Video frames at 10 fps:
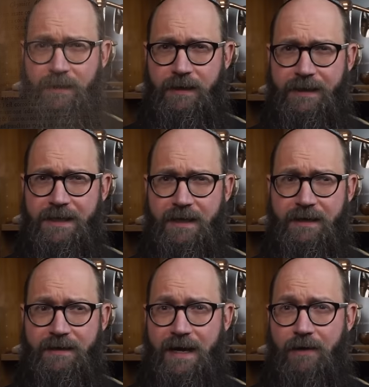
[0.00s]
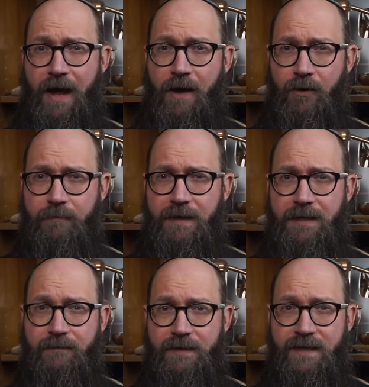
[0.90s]
a little insight into how
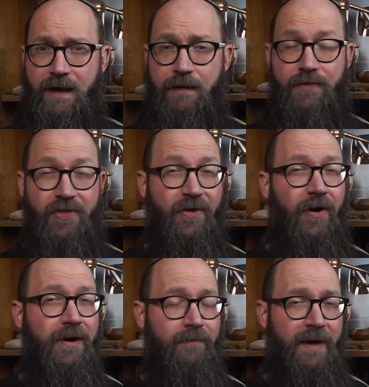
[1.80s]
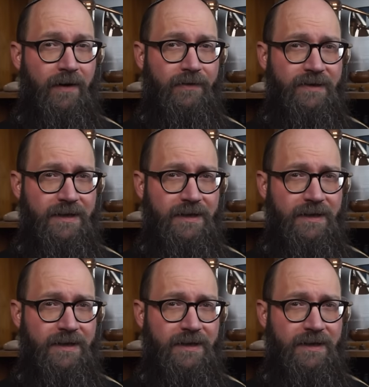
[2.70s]
alchemists of the time thought about